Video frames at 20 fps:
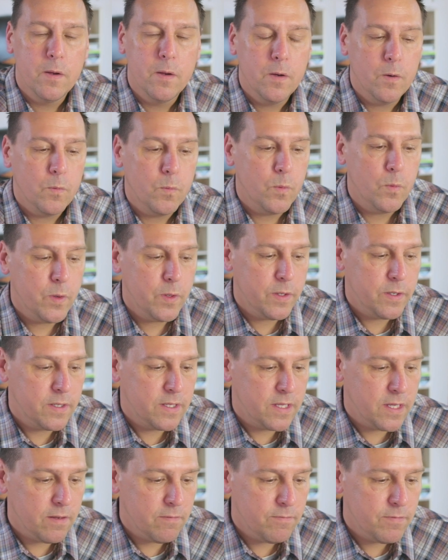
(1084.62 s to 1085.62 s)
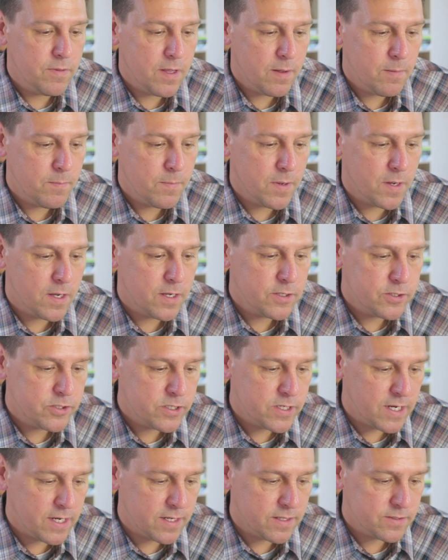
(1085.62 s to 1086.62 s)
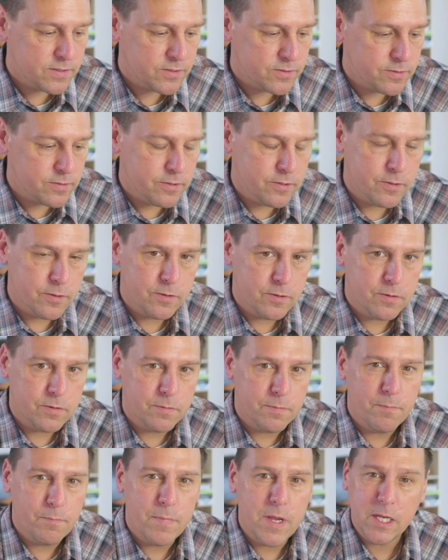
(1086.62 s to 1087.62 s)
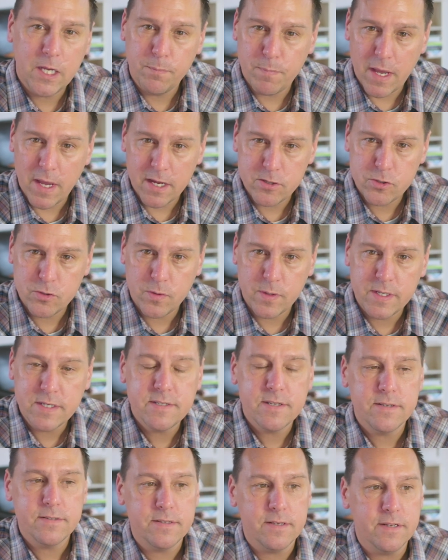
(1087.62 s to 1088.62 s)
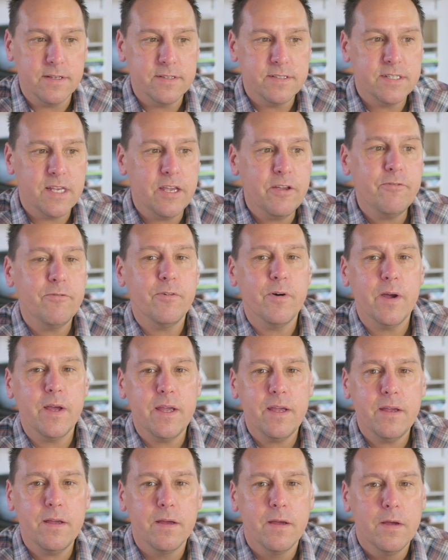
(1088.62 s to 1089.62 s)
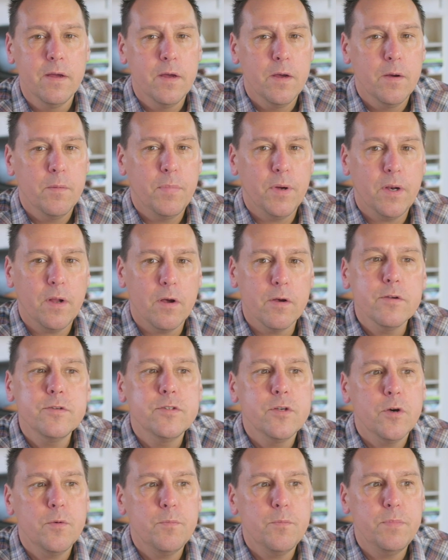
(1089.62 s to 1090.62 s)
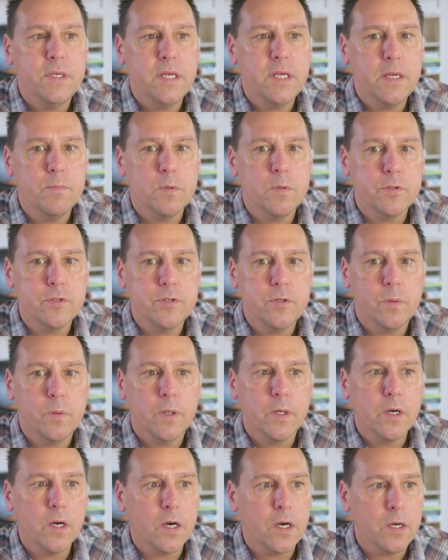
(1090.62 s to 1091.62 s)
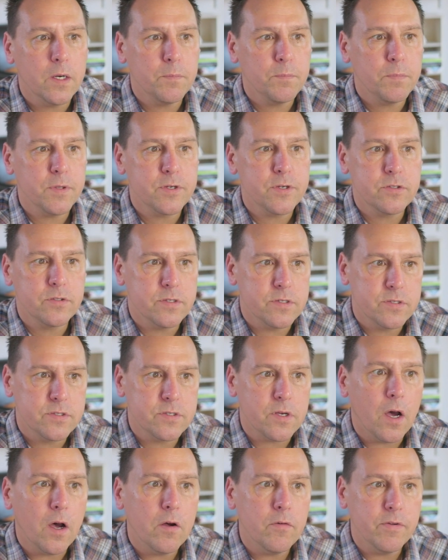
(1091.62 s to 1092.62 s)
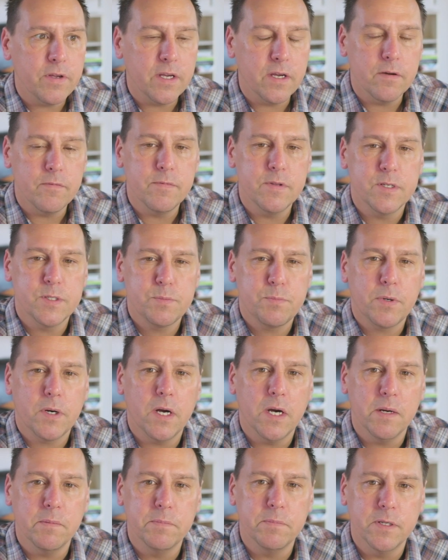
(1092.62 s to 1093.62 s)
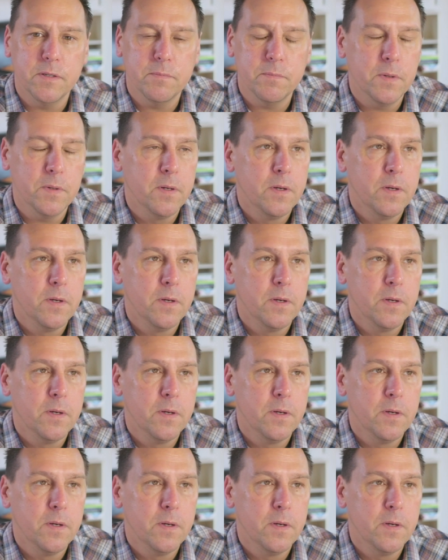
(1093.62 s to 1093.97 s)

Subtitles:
would give them a chance to make bad choices in a safe way, but also be able to accomplish the solving of this problem